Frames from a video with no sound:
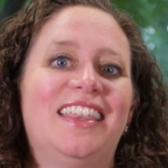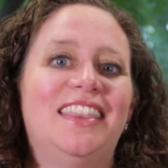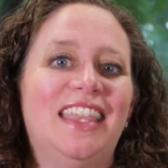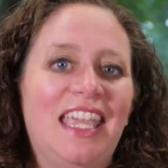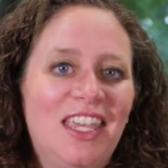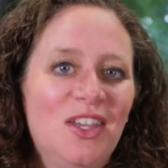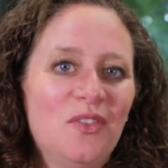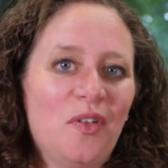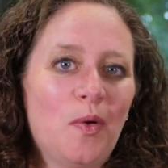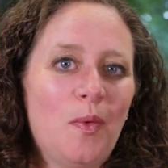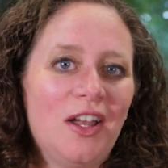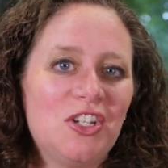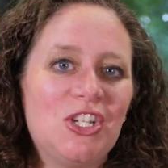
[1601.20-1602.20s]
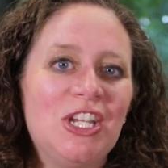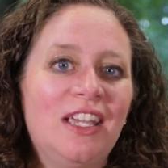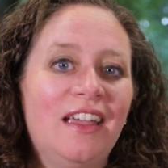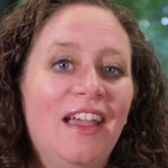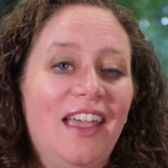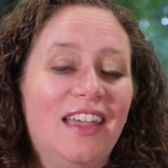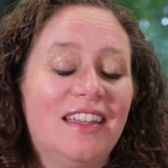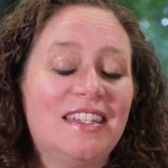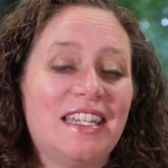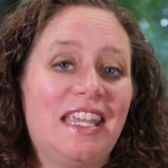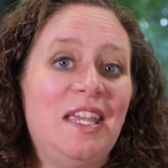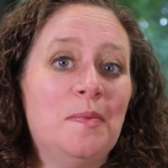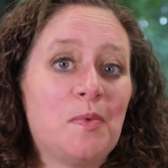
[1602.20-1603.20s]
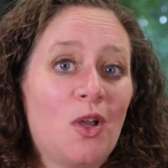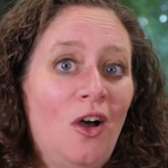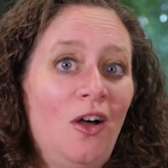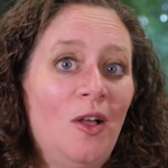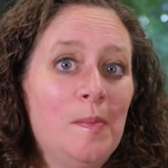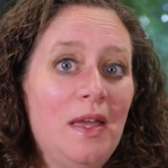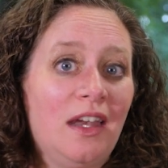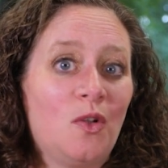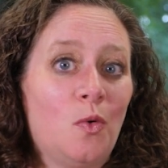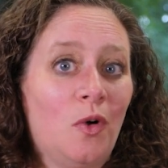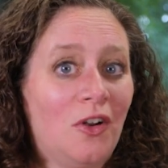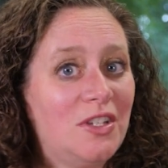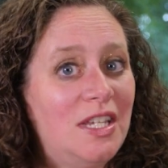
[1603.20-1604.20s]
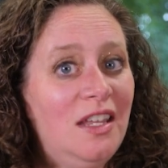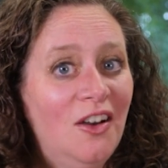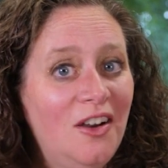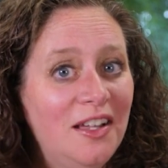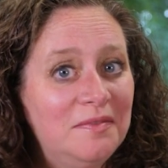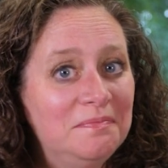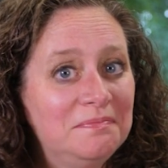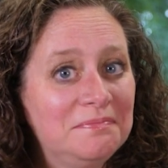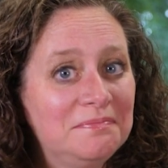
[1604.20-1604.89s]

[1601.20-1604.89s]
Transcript: Thank you for watching, and keep calm and quarantine on.